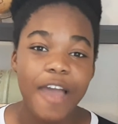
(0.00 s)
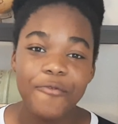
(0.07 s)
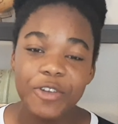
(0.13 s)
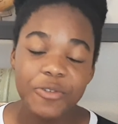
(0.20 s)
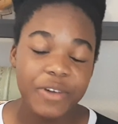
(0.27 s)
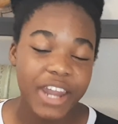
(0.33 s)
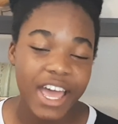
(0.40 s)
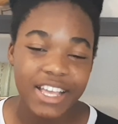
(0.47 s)

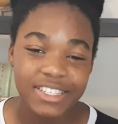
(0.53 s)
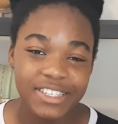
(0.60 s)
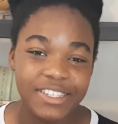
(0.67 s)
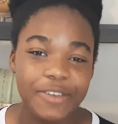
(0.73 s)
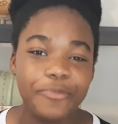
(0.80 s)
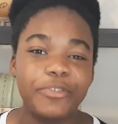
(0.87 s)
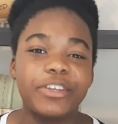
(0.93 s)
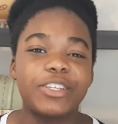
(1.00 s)
Everyone has
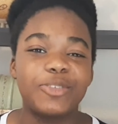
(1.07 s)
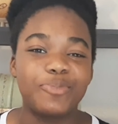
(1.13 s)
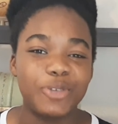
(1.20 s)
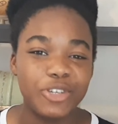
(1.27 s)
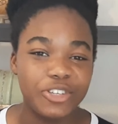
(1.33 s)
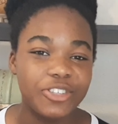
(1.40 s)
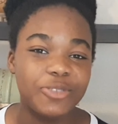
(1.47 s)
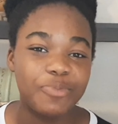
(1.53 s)
a different
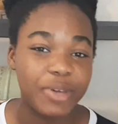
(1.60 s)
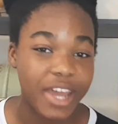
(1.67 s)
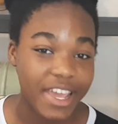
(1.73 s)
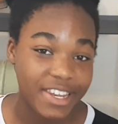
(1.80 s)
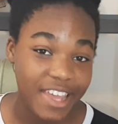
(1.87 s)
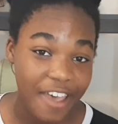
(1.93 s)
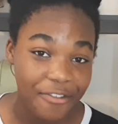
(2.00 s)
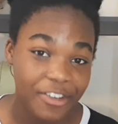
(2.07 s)
experience, but
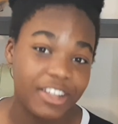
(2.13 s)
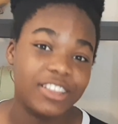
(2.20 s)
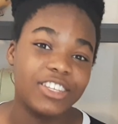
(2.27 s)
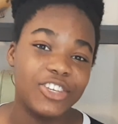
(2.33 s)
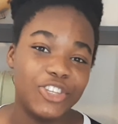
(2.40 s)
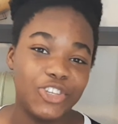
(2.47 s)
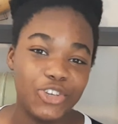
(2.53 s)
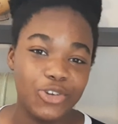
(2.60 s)
I
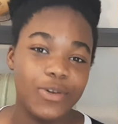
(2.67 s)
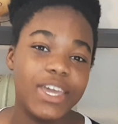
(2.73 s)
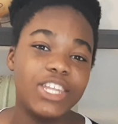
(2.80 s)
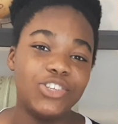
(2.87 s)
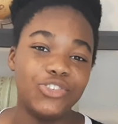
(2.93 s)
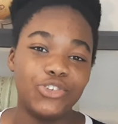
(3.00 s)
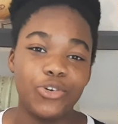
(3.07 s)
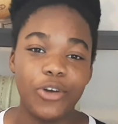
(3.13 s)
definitely do
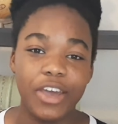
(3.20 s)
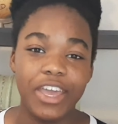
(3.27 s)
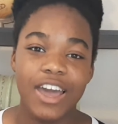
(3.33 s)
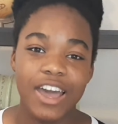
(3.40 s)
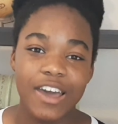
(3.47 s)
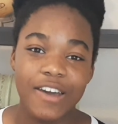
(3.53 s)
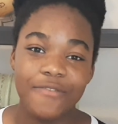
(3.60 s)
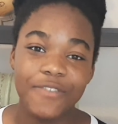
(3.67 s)

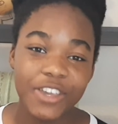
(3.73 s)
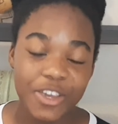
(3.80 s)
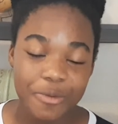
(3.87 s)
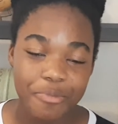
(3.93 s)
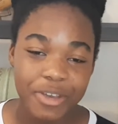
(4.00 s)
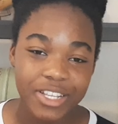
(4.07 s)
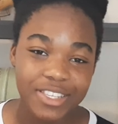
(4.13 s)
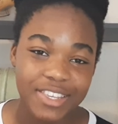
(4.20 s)
enjoy
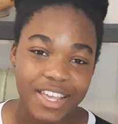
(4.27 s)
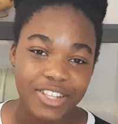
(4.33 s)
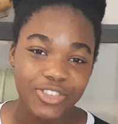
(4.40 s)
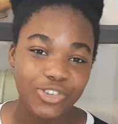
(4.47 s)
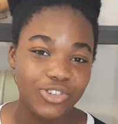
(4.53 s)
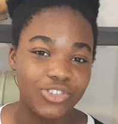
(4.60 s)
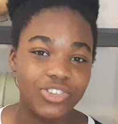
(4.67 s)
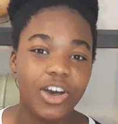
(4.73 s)
fingerprint
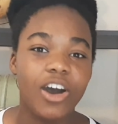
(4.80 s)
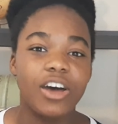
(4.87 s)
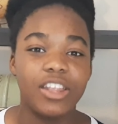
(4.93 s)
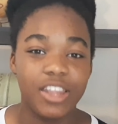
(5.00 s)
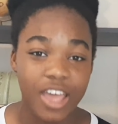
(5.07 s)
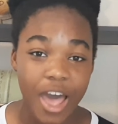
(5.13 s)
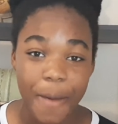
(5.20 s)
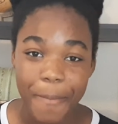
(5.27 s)
sensors
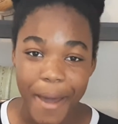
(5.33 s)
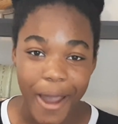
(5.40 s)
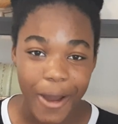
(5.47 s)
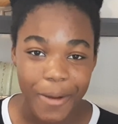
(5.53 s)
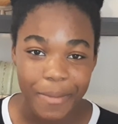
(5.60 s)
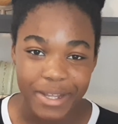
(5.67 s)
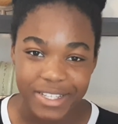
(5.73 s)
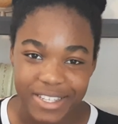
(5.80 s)
on a
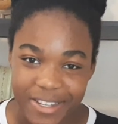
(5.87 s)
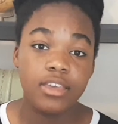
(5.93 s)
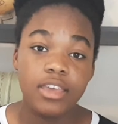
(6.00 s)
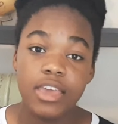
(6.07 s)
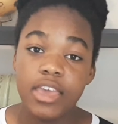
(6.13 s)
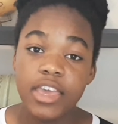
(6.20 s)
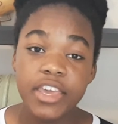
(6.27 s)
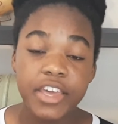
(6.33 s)
power
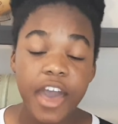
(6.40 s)
button.